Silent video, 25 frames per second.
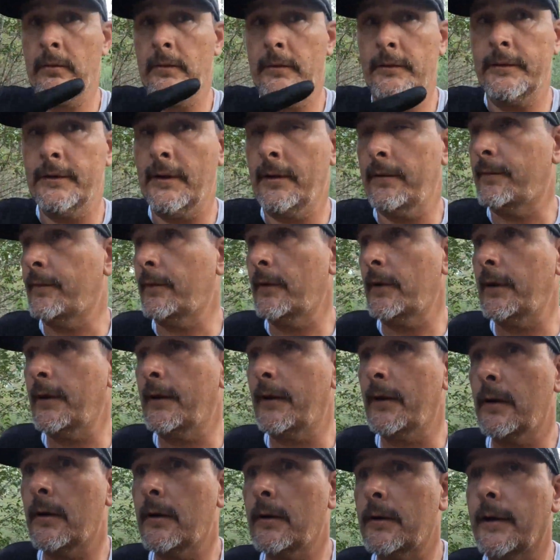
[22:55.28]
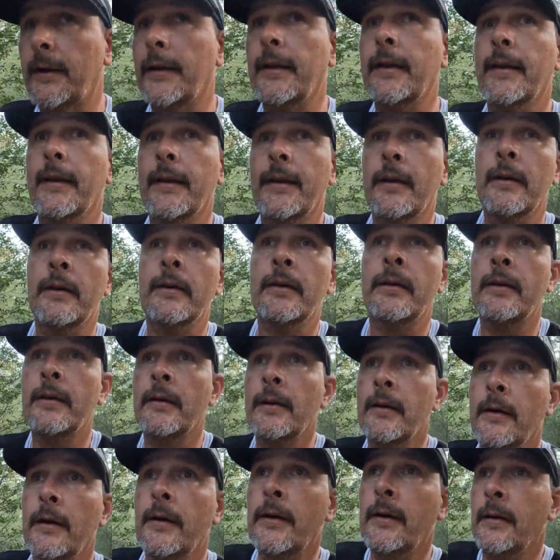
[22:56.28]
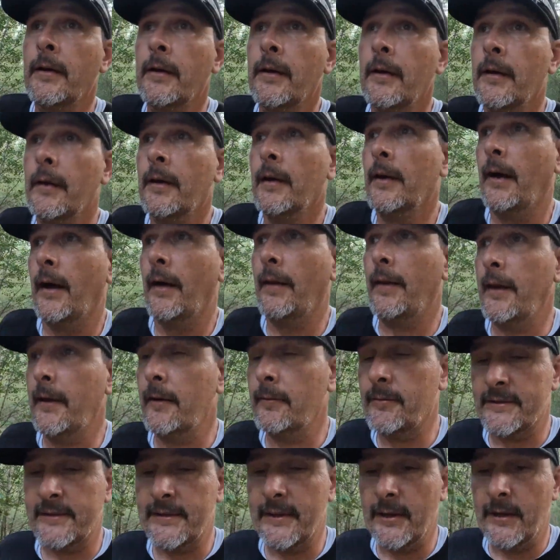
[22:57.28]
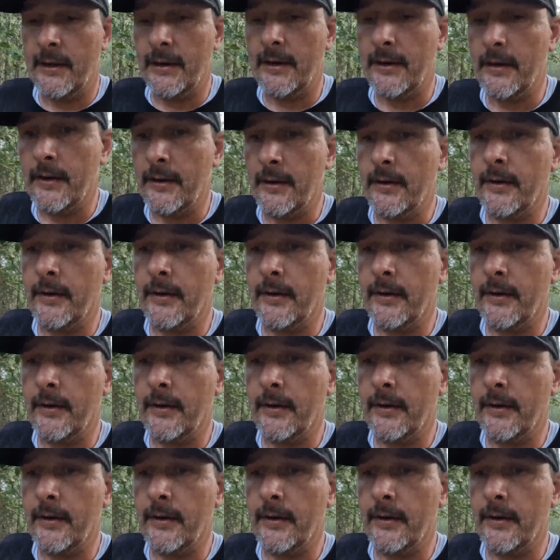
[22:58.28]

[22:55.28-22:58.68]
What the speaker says: that freaking dog again. I think it was that